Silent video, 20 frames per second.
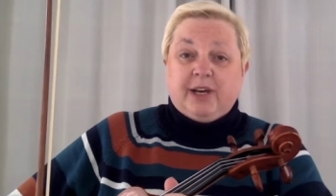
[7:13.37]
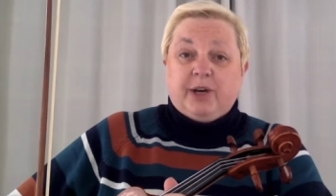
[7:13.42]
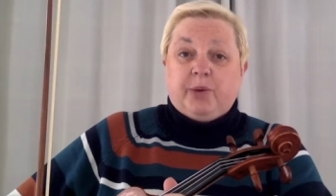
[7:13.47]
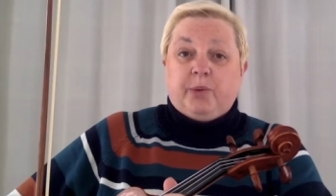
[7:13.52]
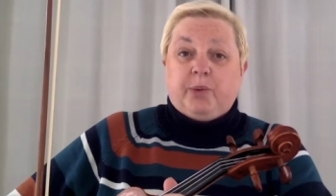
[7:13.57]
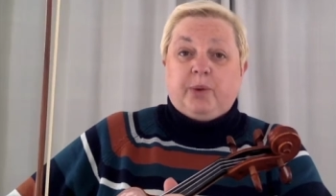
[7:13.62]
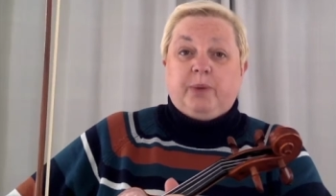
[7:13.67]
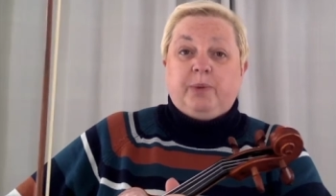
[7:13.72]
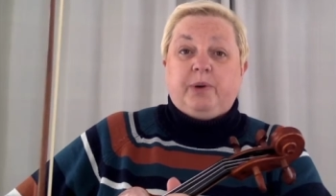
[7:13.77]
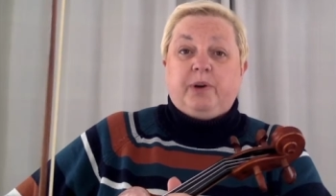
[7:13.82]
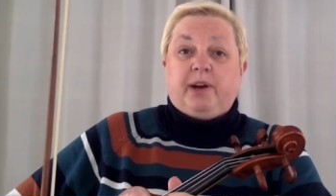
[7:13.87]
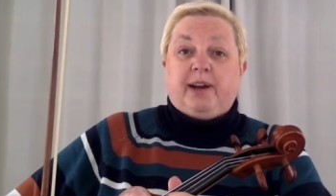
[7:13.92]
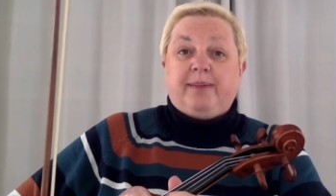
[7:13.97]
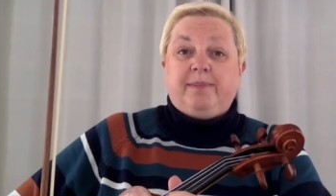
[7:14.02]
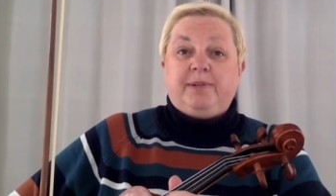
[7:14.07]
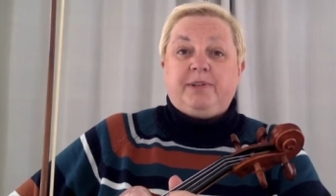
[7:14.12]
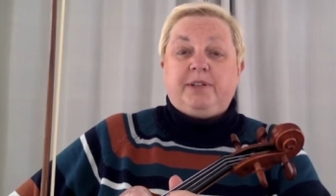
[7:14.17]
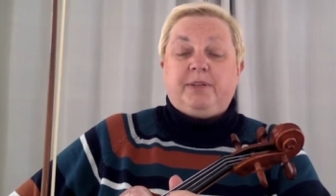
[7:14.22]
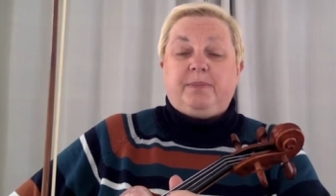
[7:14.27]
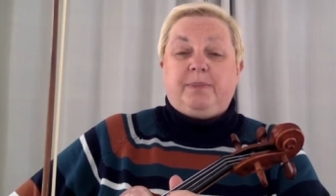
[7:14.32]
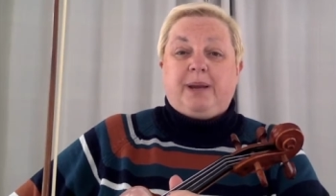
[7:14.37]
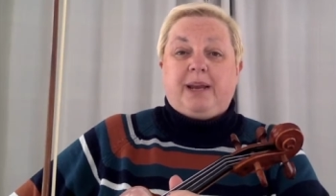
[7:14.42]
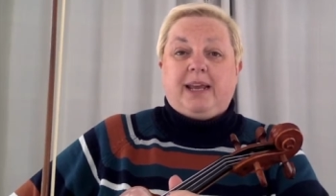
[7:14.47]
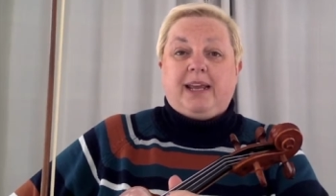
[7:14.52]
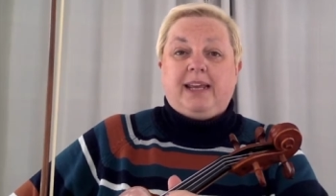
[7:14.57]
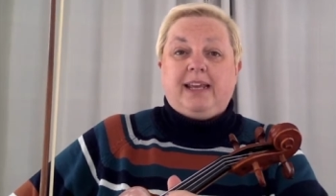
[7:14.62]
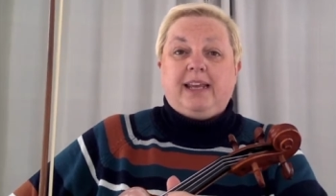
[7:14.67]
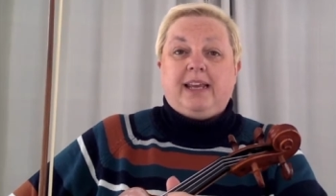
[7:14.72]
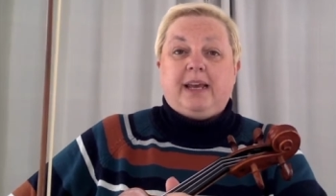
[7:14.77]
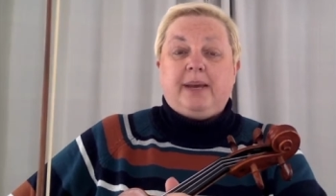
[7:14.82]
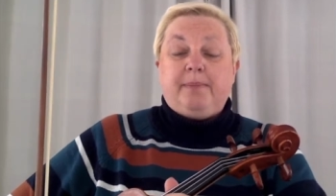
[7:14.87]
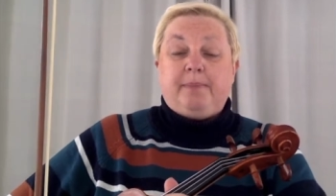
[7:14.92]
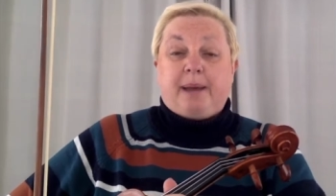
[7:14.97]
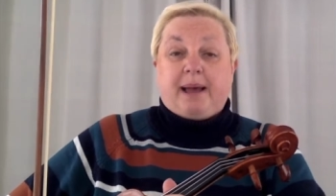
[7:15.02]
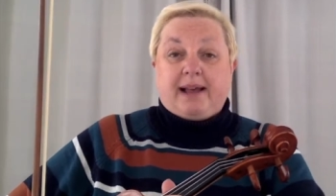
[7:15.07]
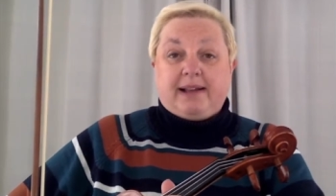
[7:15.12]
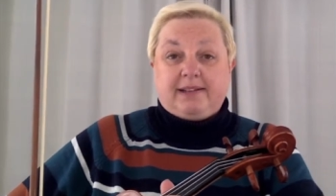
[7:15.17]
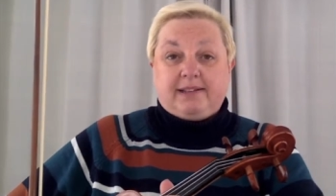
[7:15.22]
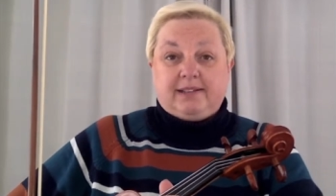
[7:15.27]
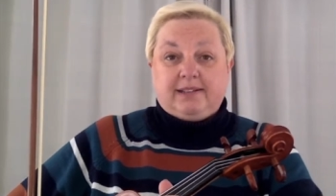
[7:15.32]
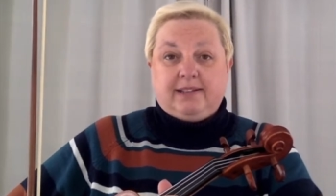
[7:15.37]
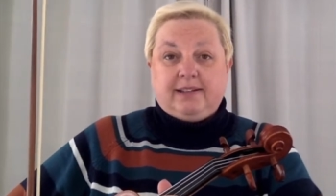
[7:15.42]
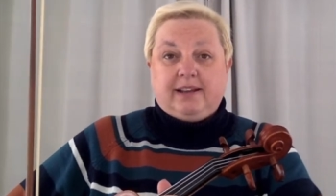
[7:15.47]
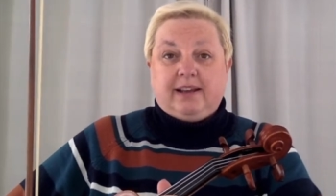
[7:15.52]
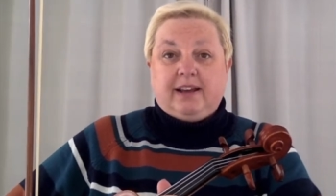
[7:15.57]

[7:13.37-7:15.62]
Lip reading: we were able to play a pattern